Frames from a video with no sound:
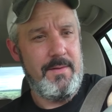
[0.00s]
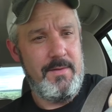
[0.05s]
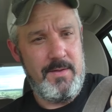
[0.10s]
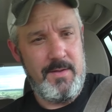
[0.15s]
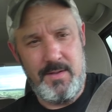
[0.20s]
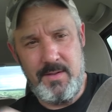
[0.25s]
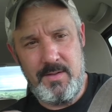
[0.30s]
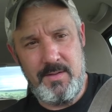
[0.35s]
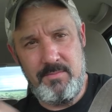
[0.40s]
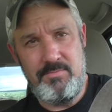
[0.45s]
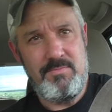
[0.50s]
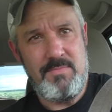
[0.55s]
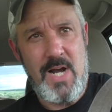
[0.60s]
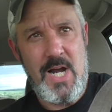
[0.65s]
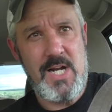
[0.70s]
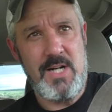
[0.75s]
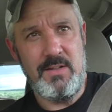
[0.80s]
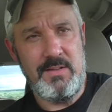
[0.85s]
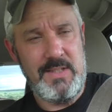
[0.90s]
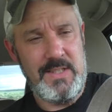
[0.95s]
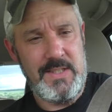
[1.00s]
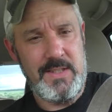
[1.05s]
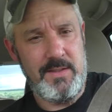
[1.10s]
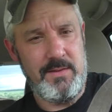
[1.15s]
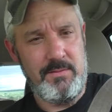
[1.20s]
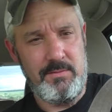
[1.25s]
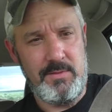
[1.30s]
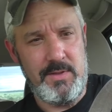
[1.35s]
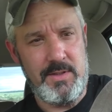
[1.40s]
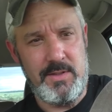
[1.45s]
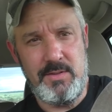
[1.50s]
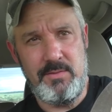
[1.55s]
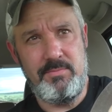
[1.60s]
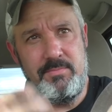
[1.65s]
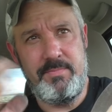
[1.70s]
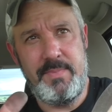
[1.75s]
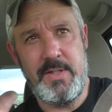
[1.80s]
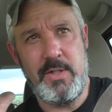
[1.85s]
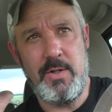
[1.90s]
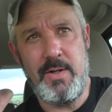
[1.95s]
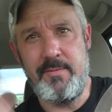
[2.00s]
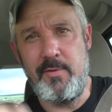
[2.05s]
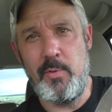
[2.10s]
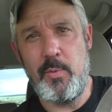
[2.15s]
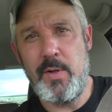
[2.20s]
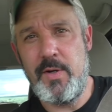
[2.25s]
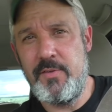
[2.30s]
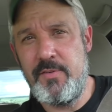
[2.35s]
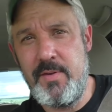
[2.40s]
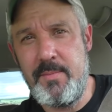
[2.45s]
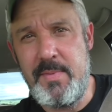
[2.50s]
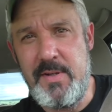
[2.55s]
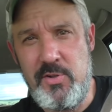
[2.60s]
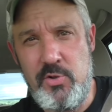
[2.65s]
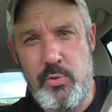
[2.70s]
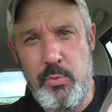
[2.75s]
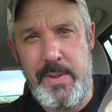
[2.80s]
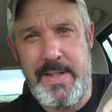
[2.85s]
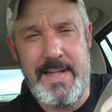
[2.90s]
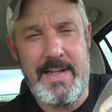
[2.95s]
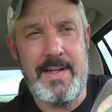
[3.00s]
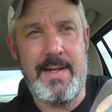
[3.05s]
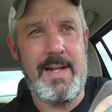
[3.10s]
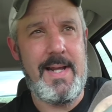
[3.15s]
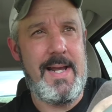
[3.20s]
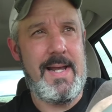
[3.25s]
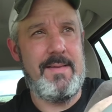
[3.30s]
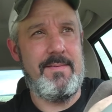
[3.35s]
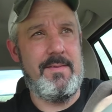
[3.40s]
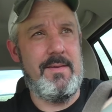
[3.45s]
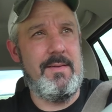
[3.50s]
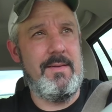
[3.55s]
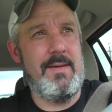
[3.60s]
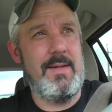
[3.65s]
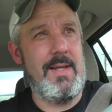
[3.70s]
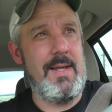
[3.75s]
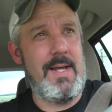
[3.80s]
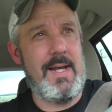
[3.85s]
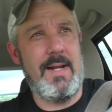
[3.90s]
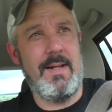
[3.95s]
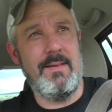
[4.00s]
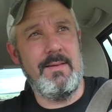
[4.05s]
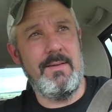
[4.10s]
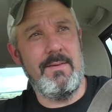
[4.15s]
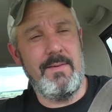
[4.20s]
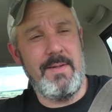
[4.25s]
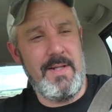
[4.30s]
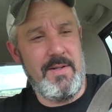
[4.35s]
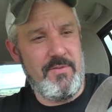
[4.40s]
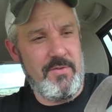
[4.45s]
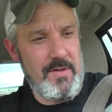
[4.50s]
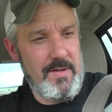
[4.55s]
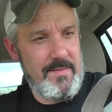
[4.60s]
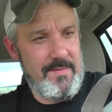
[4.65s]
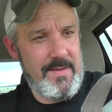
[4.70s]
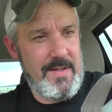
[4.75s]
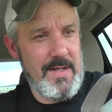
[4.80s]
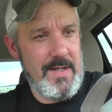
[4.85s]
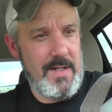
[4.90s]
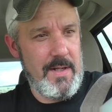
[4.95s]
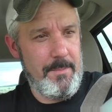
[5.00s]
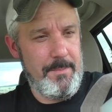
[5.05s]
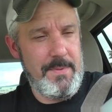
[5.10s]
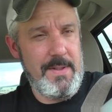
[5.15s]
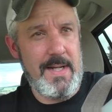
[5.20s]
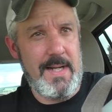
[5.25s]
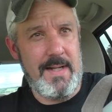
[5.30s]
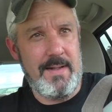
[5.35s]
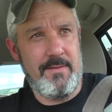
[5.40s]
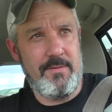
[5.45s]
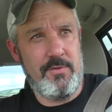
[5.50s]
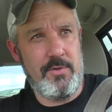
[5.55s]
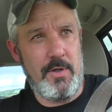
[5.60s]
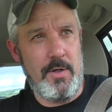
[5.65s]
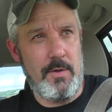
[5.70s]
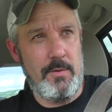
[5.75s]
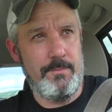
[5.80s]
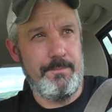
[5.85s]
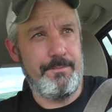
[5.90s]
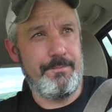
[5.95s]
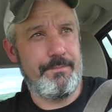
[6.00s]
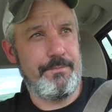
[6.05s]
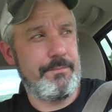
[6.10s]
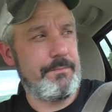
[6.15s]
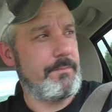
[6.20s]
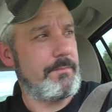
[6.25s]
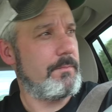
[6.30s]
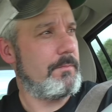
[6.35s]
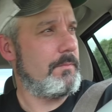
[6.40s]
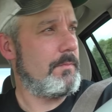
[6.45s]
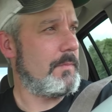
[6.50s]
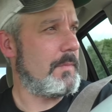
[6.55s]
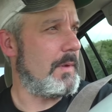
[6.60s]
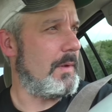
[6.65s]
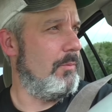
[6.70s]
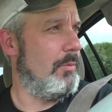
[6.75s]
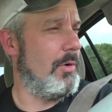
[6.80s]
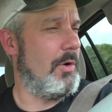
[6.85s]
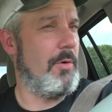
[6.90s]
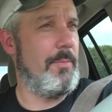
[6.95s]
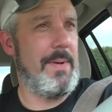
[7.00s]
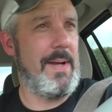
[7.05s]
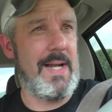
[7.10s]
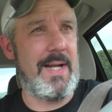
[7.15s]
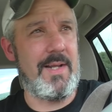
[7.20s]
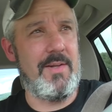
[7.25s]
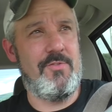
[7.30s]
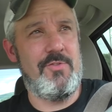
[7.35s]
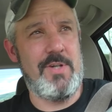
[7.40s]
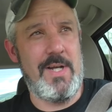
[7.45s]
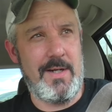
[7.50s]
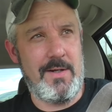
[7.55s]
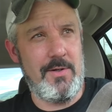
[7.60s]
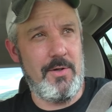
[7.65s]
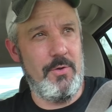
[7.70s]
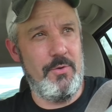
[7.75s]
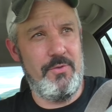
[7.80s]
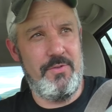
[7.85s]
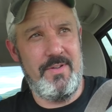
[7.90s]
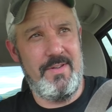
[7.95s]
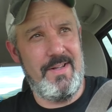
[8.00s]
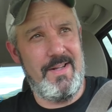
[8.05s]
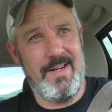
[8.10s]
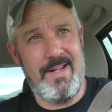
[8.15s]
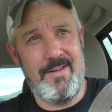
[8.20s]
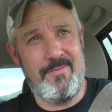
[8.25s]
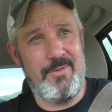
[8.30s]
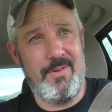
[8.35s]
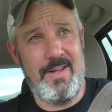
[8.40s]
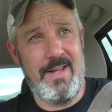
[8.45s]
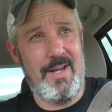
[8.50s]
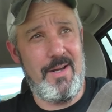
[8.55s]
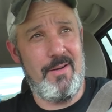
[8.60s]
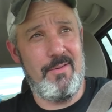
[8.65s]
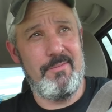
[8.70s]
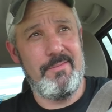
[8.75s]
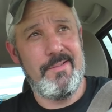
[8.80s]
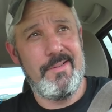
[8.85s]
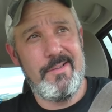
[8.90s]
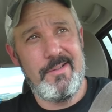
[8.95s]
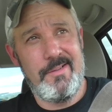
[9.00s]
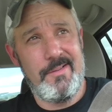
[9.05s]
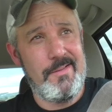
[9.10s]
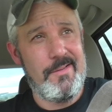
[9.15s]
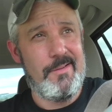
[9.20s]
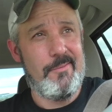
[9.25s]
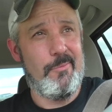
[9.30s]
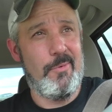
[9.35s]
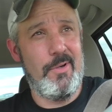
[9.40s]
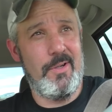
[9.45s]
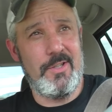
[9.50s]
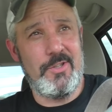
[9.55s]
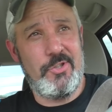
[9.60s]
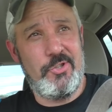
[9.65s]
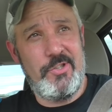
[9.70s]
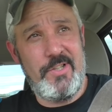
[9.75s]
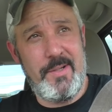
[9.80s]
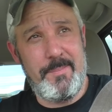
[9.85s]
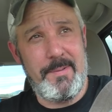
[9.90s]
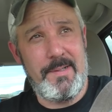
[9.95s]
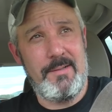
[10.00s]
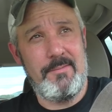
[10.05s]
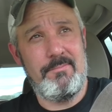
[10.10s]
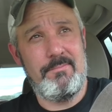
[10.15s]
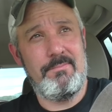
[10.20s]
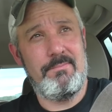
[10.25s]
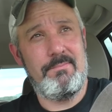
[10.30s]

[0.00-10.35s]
to idling, to, you know, everywhere's in between, and it hasn't had a little hitch in its giddy up yet. So we'll go back and check codes, and then after that, we're gonna ship it.